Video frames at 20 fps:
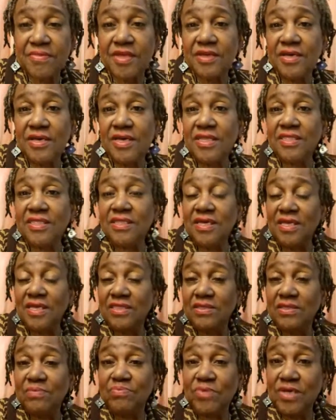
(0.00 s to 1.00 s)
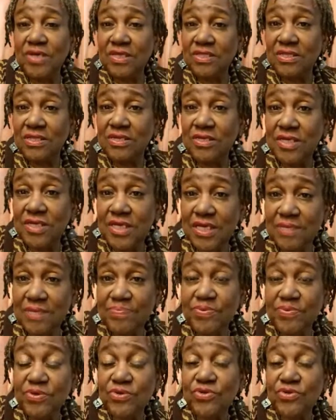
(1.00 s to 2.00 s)
in the
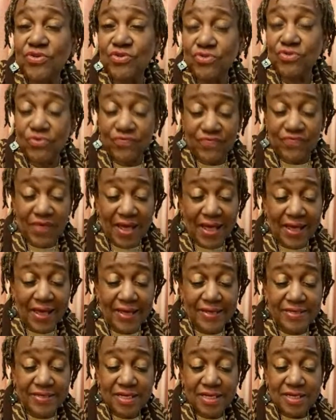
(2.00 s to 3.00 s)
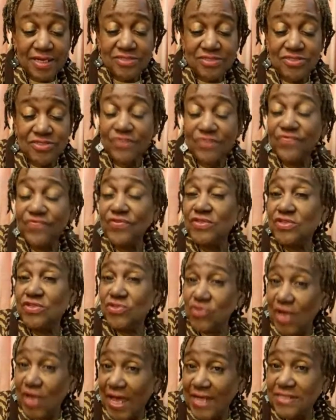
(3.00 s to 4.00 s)
ebook you'll find different
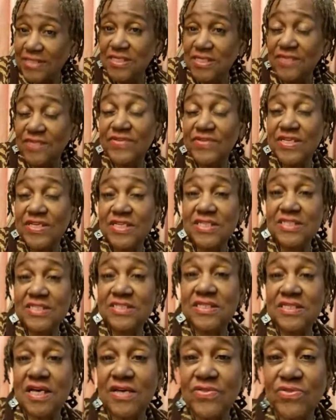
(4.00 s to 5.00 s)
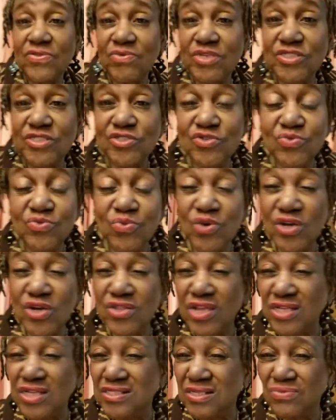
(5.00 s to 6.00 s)
little activities.
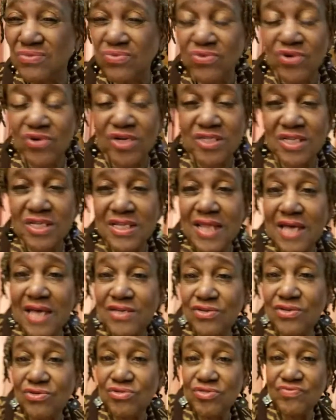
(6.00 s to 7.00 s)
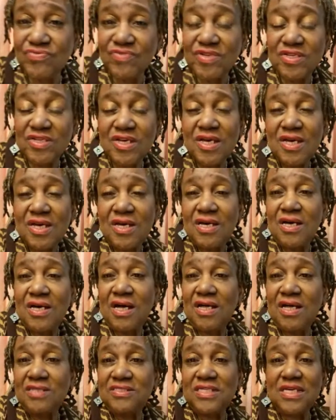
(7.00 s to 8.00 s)
3-2-1. There's a one that I use with
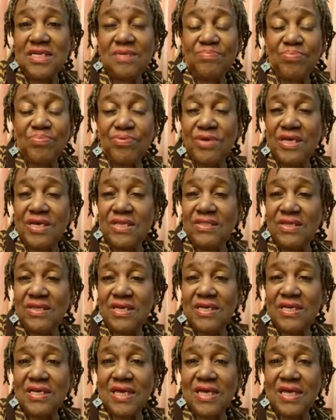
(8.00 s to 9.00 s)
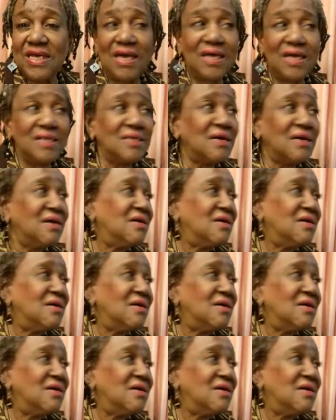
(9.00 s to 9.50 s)
deep breathing, and